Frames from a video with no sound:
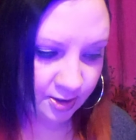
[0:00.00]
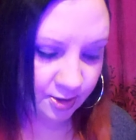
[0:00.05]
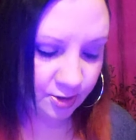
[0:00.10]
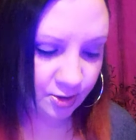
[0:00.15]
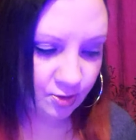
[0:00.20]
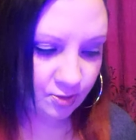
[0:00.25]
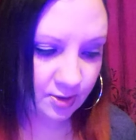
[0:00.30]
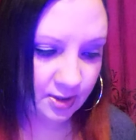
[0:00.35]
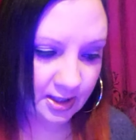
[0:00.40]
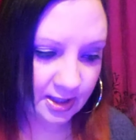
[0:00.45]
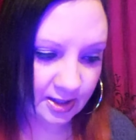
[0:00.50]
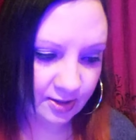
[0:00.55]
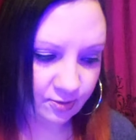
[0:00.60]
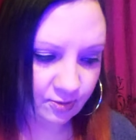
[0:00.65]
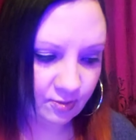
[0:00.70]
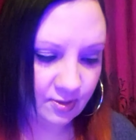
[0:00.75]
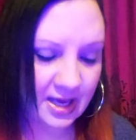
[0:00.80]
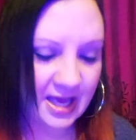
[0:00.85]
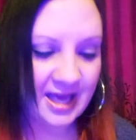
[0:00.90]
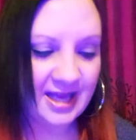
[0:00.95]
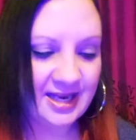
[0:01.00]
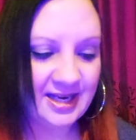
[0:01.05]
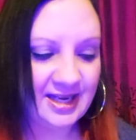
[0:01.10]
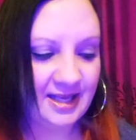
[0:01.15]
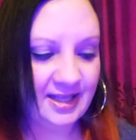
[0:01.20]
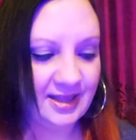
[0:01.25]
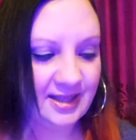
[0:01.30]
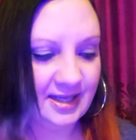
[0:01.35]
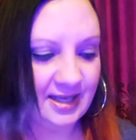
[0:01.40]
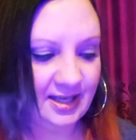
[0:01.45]
You can get through
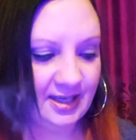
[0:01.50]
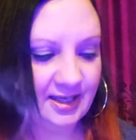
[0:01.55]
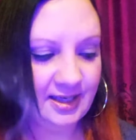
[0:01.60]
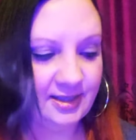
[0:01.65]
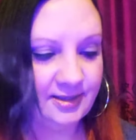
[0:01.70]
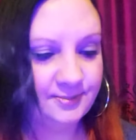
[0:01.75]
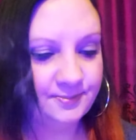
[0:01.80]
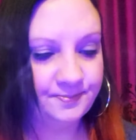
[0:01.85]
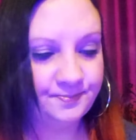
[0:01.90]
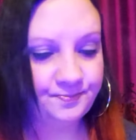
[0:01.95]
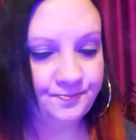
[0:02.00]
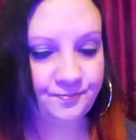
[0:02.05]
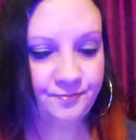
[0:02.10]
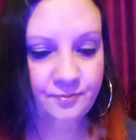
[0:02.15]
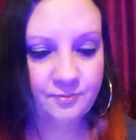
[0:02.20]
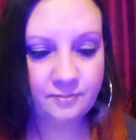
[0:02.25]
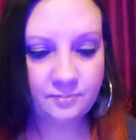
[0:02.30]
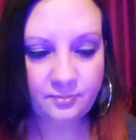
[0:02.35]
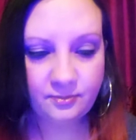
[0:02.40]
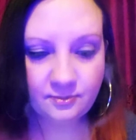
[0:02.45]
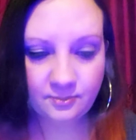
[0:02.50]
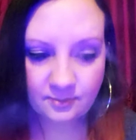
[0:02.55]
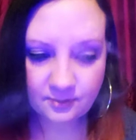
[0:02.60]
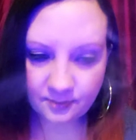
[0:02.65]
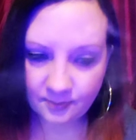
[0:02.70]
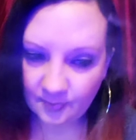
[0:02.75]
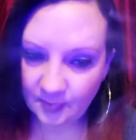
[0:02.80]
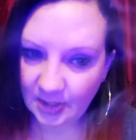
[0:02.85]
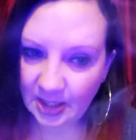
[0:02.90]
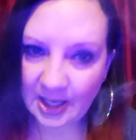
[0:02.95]
anything.
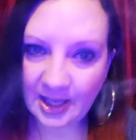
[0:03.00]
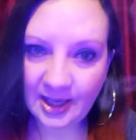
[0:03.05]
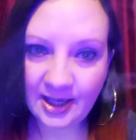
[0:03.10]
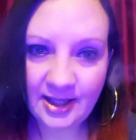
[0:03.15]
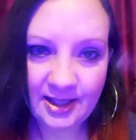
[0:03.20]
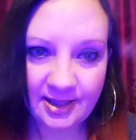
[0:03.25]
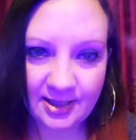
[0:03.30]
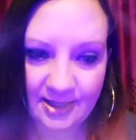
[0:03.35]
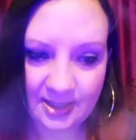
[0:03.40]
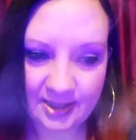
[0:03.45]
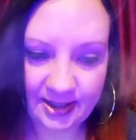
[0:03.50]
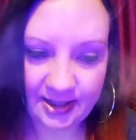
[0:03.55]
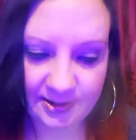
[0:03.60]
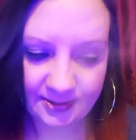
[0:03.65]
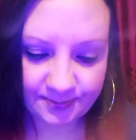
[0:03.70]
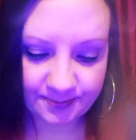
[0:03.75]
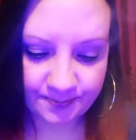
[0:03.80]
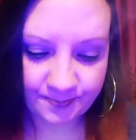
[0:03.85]
Anything.